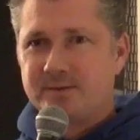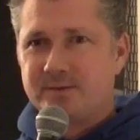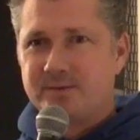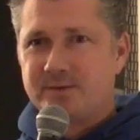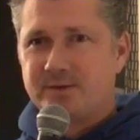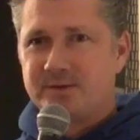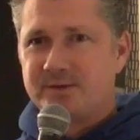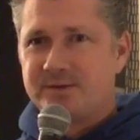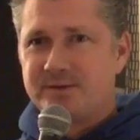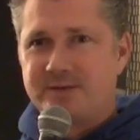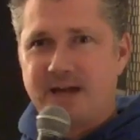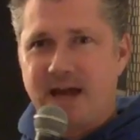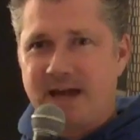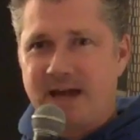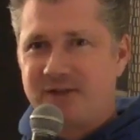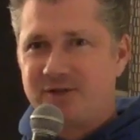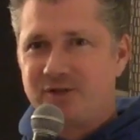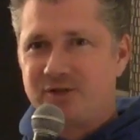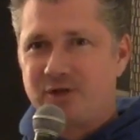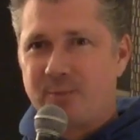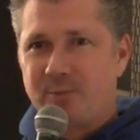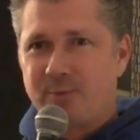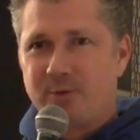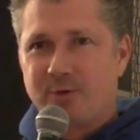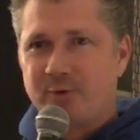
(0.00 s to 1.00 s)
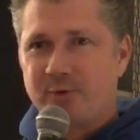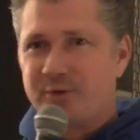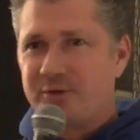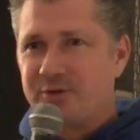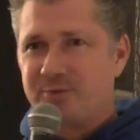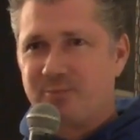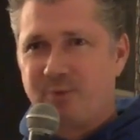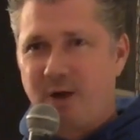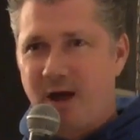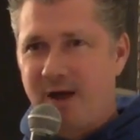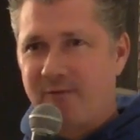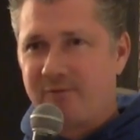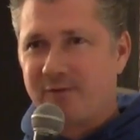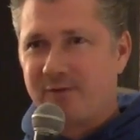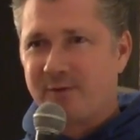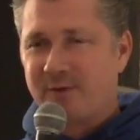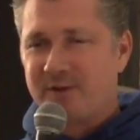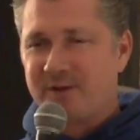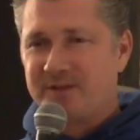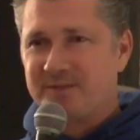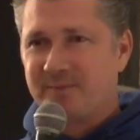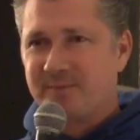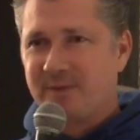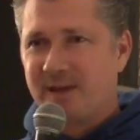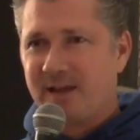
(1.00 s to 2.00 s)
It's just Dax Shepard and Chris Pratt
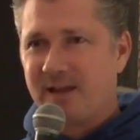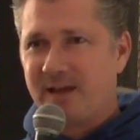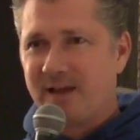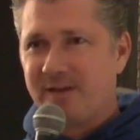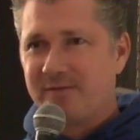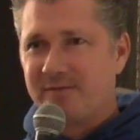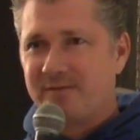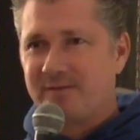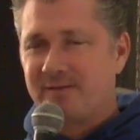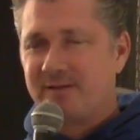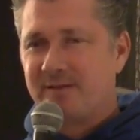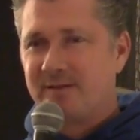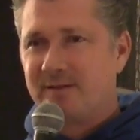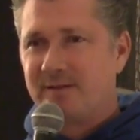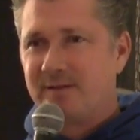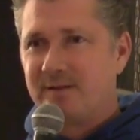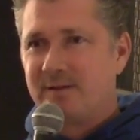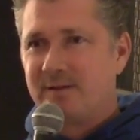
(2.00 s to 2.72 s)
for the rest of my life.